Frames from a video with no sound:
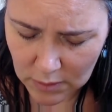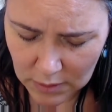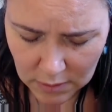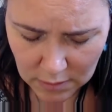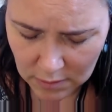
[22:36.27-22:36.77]

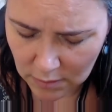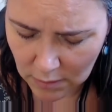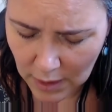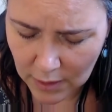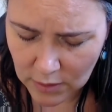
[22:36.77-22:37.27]
the
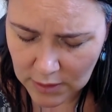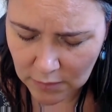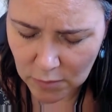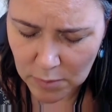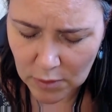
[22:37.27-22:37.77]
higher
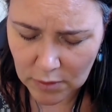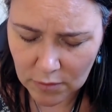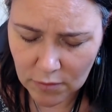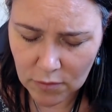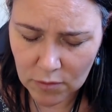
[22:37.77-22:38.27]
self
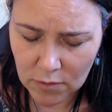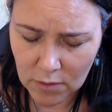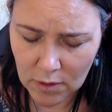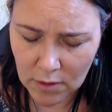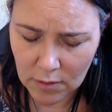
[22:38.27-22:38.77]
appearing
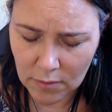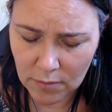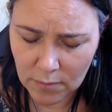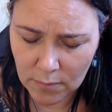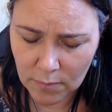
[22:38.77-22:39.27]
through,
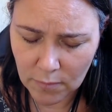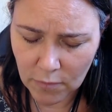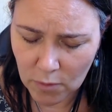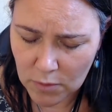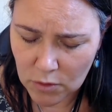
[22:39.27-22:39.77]

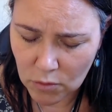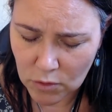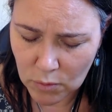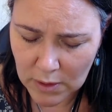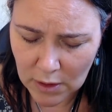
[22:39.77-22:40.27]
from the
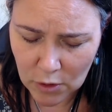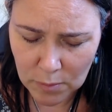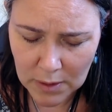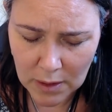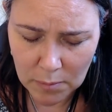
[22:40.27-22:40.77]
doors when they
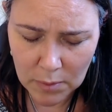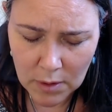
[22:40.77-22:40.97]
open up,